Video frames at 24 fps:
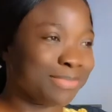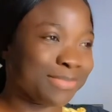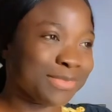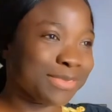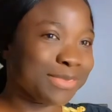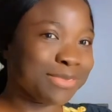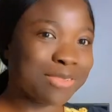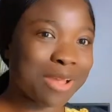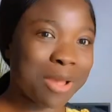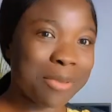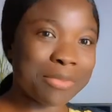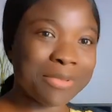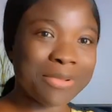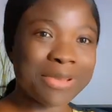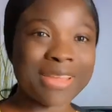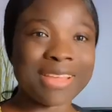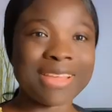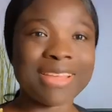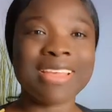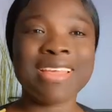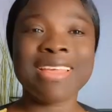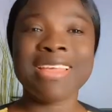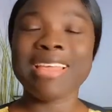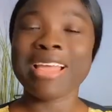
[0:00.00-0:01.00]
fabric
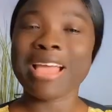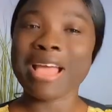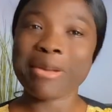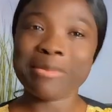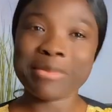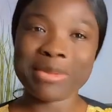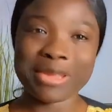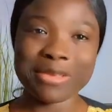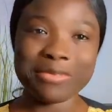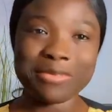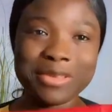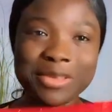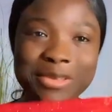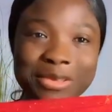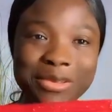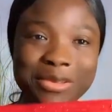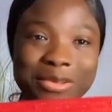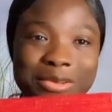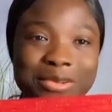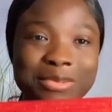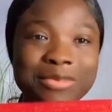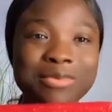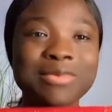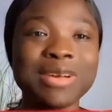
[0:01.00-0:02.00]
I'm giving
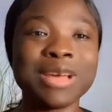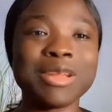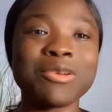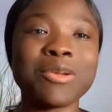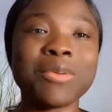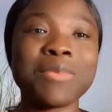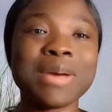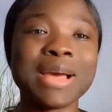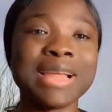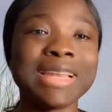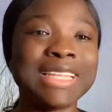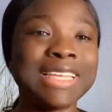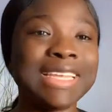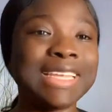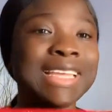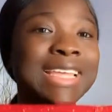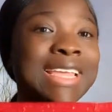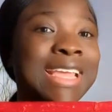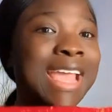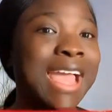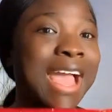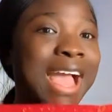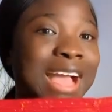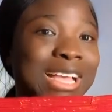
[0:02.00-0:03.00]
you, but normally
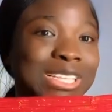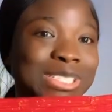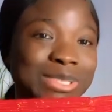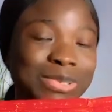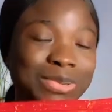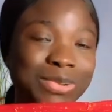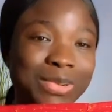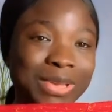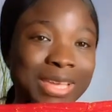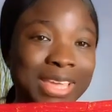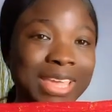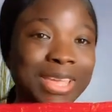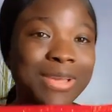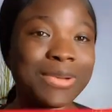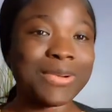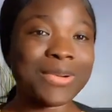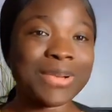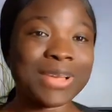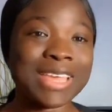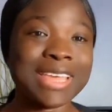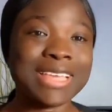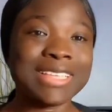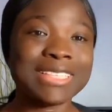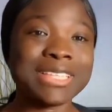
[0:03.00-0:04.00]
a shoke or
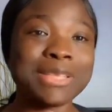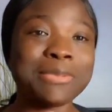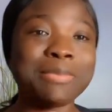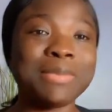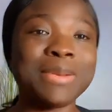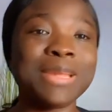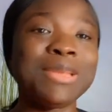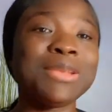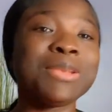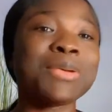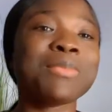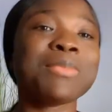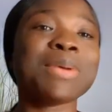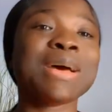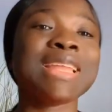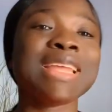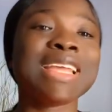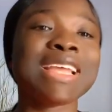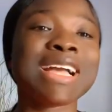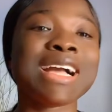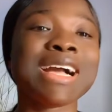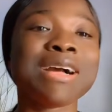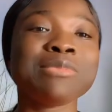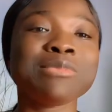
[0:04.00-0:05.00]
kente plane normally
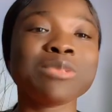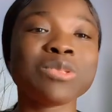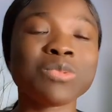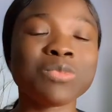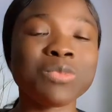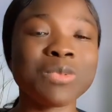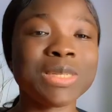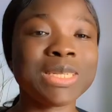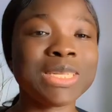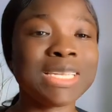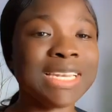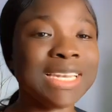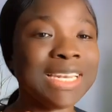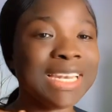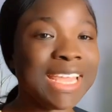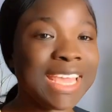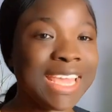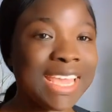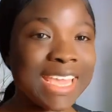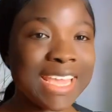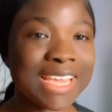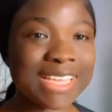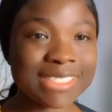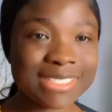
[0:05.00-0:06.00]
comes with
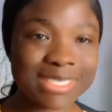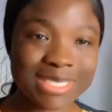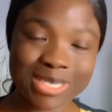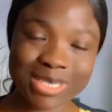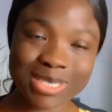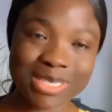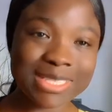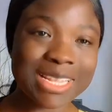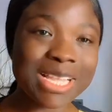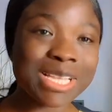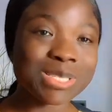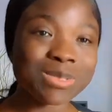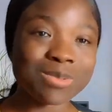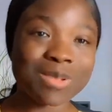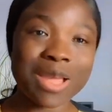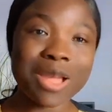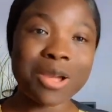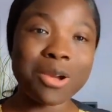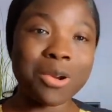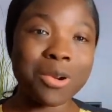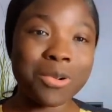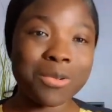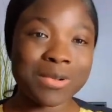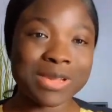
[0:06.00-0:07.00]
layers. That's why I
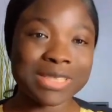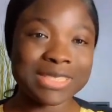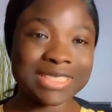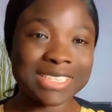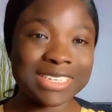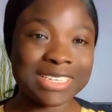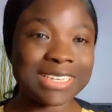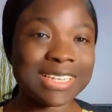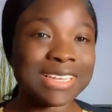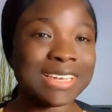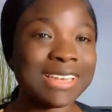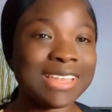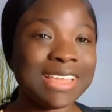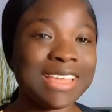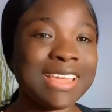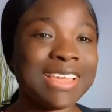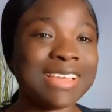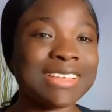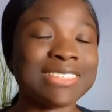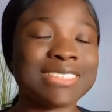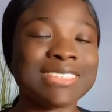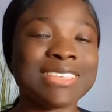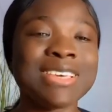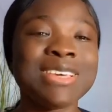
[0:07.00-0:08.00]
always say the
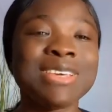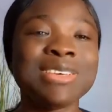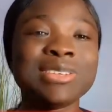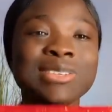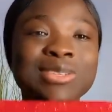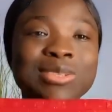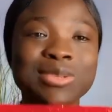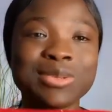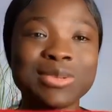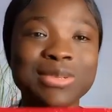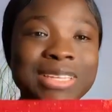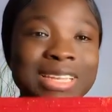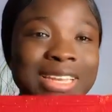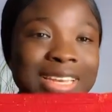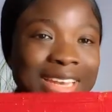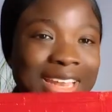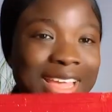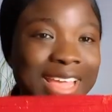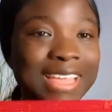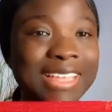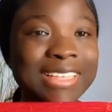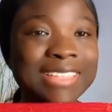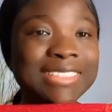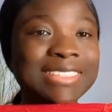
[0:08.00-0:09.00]
layers. So the
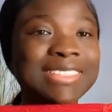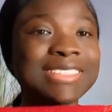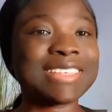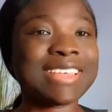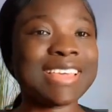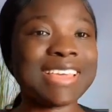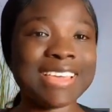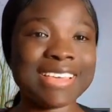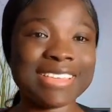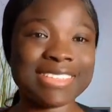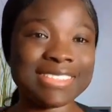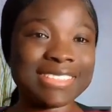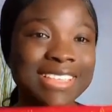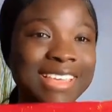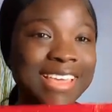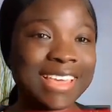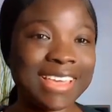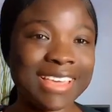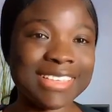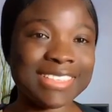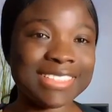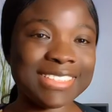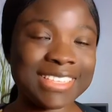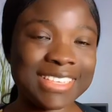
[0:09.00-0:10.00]
length is
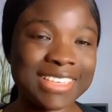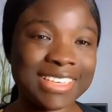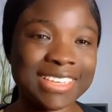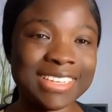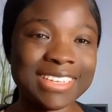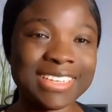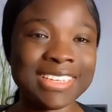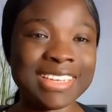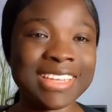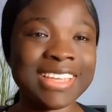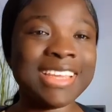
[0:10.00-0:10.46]
18